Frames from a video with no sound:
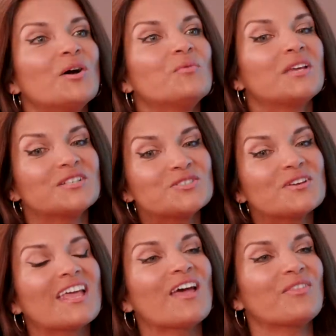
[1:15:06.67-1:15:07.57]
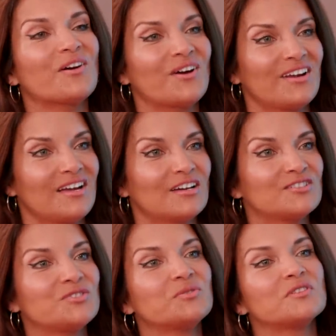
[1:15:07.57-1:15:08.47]
we can together
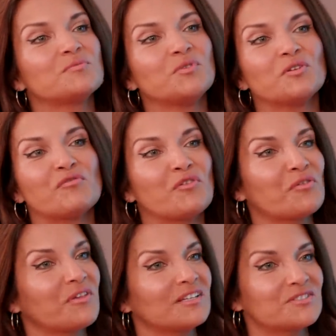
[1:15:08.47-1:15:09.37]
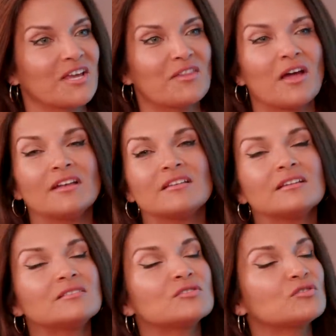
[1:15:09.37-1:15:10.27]
do this beautiful thing together and
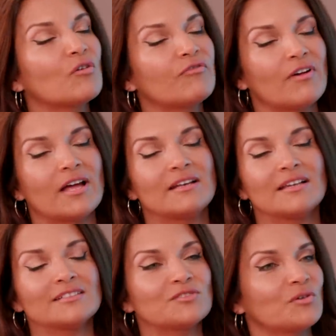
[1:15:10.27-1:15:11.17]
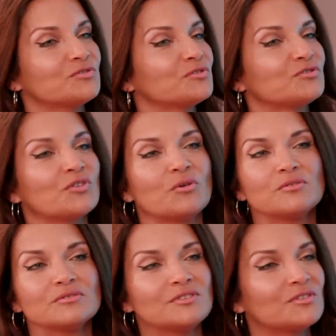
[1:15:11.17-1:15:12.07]
it's so fun it's also so
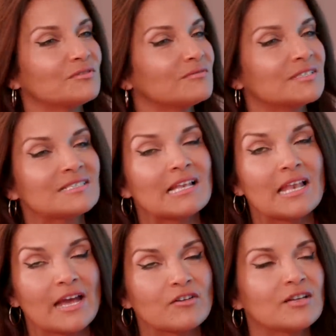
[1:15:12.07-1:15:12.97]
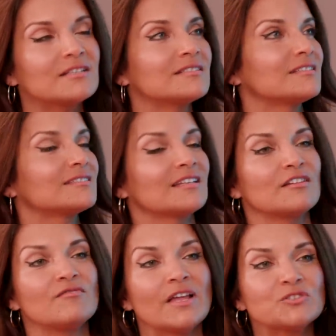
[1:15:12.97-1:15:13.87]
you know it's hilarious it's an
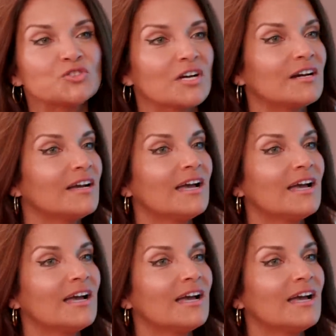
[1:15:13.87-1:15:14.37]
adventure